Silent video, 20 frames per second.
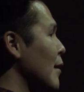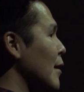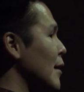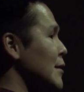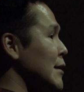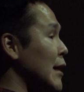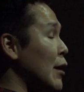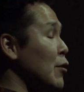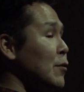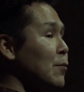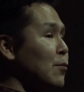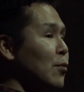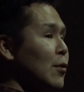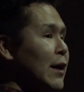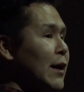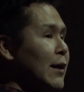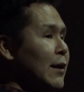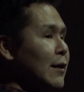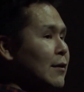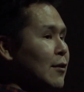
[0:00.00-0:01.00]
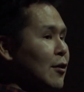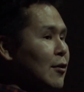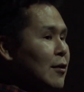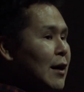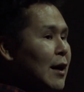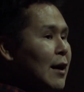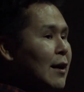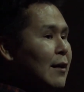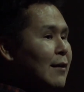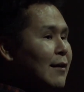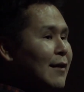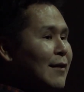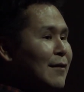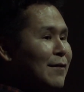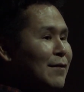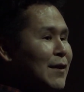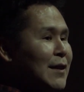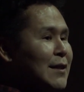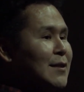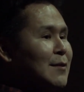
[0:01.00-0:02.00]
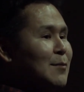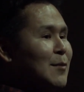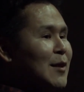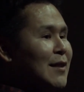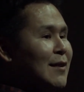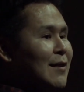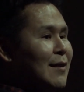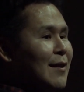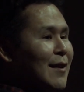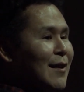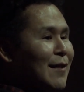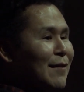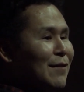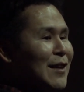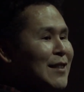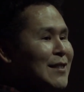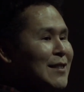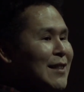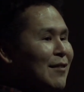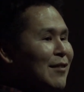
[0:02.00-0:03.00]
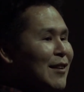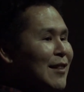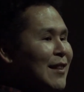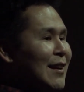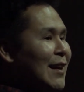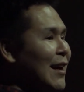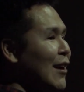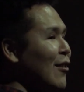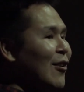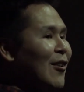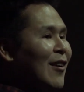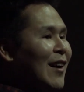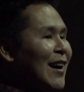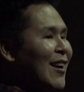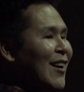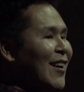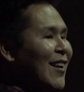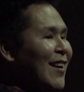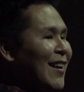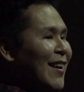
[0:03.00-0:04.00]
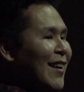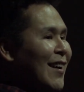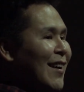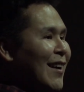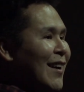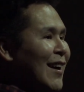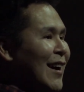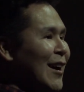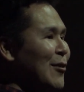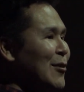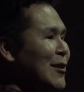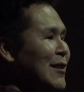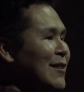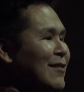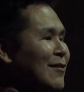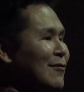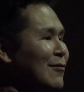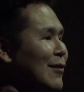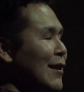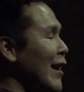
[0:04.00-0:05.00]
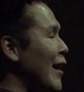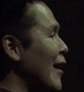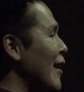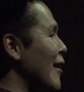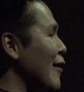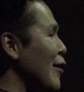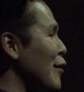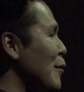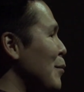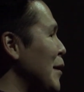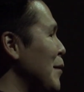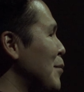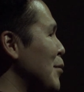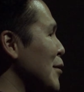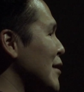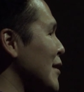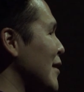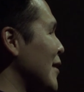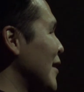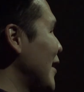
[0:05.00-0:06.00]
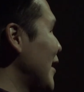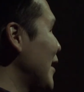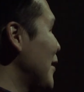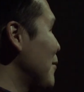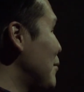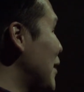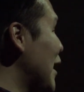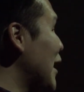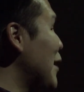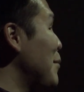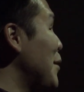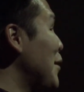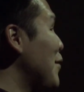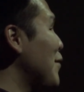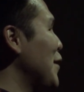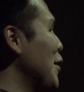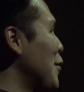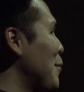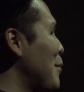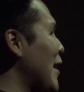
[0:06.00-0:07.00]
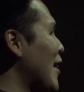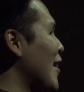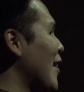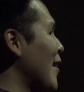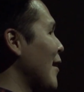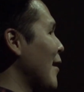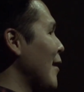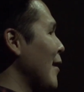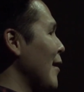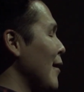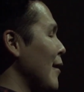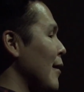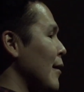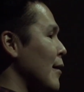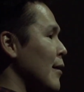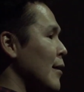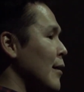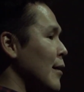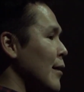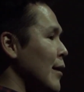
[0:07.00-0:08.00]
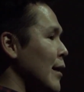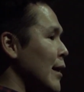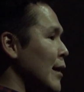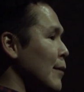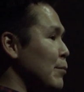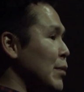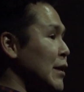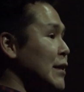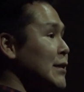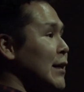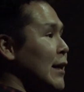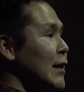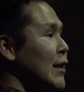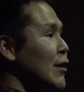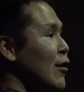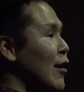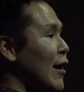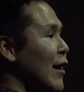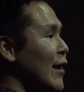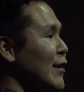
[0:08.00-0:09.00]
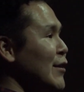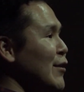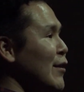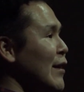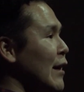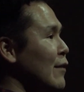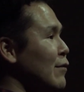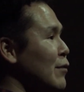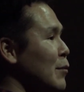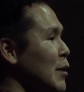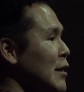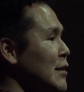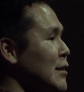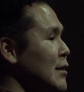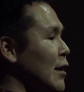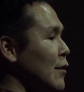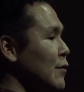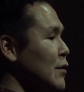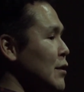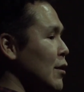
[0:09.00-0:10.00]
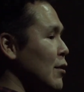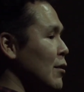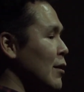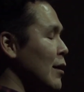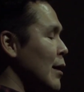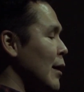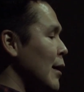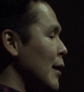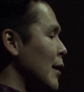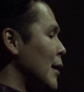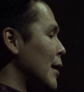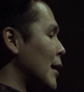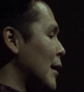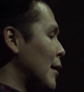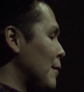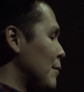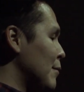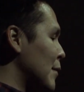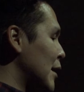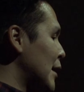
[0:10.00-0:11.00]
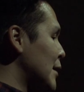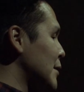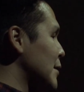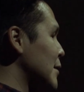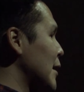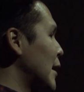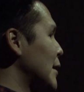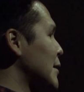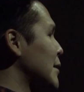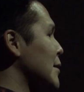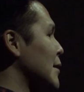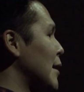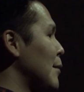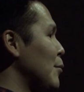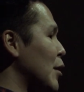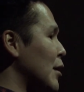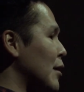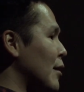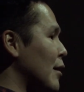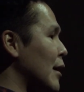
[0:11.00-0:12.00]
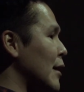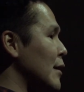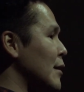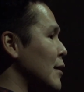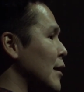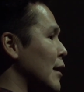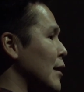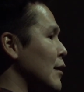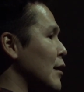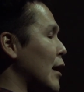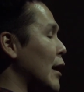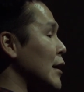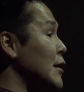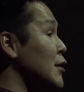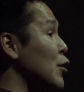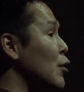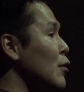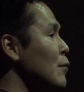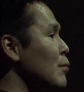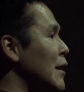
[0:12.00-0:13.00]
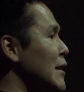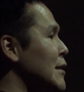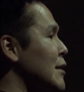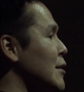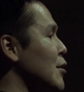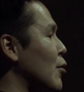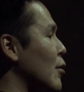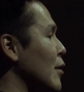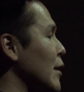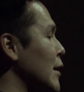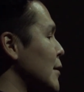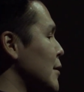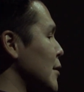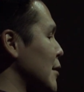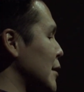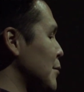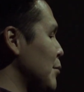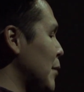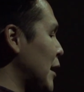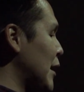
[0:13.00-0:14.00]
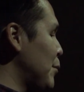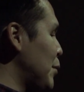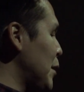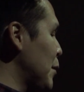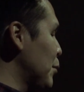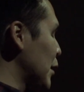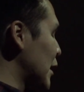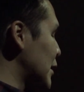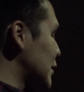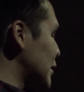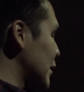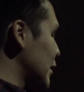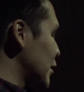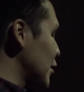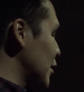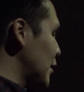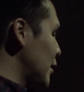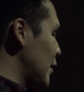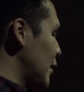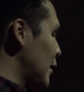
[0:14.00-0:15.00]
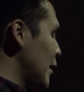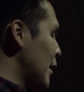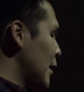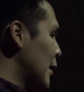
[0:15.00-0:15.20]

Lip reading: Because I would pray, God, fix me, fix everything, I don't know how. I would rely on other people to make me feel better, because I didn't know how to do that for myself. So as time went on, I told my story to as many people as I could,